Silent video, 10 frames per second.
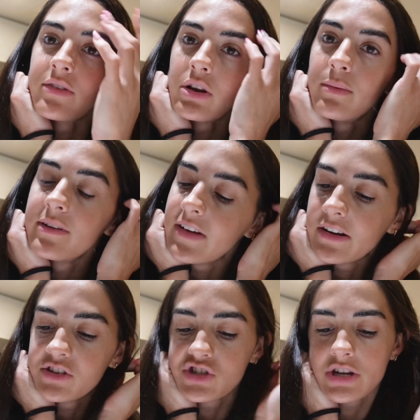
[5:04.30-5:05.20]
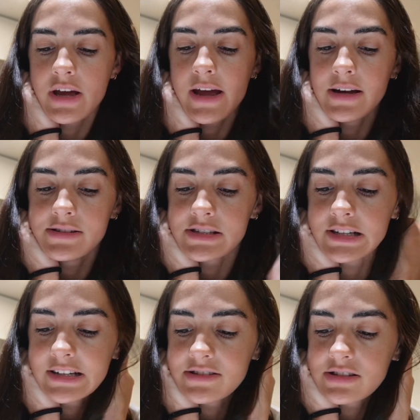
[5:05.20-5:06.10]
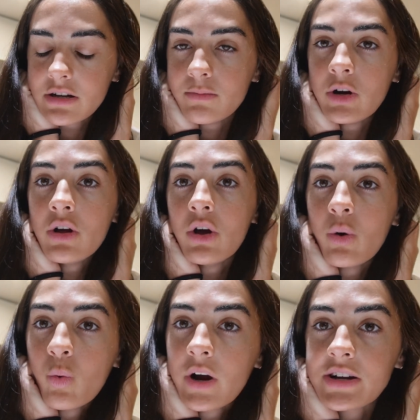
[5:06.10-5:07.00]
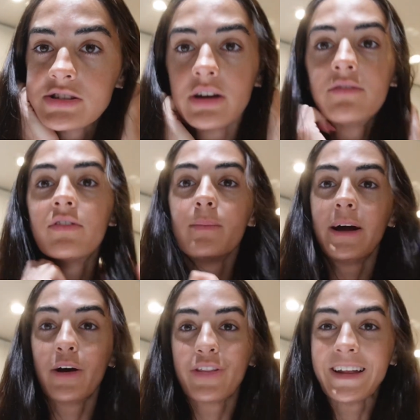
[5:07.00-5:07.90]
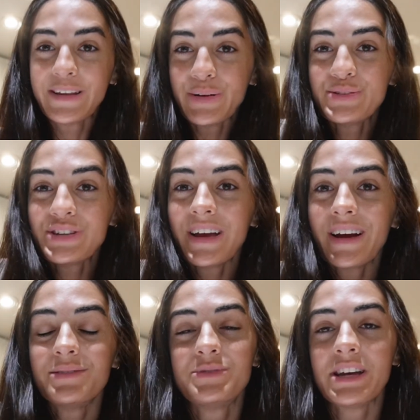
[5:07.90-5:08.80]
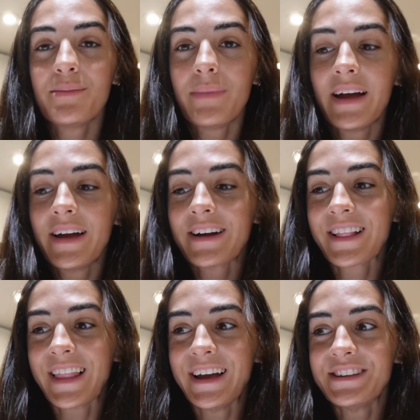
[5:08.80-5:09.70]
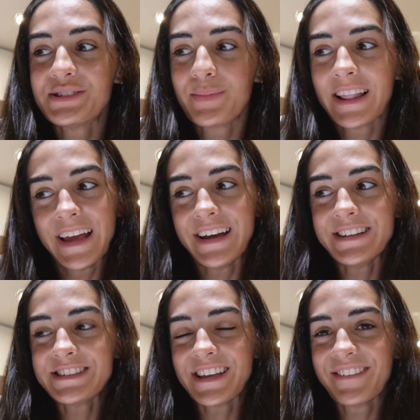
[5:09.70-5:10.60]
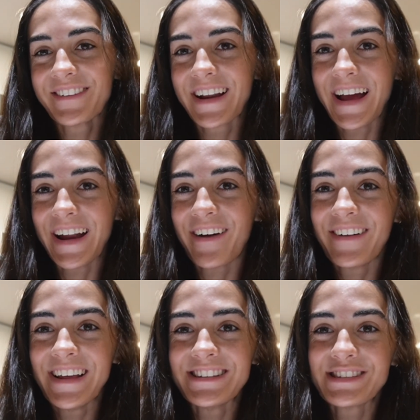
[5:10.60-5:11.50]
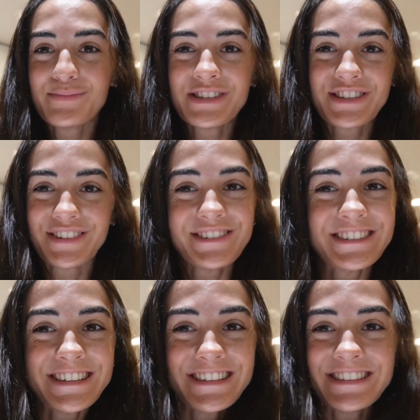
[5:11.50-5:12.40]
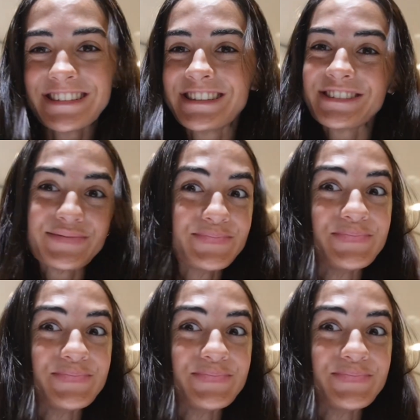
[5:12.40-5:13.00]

a little bit of energy, and get some work done for my online coaching, update my clients' plans, and then we're gonna head out and hit some shoulders.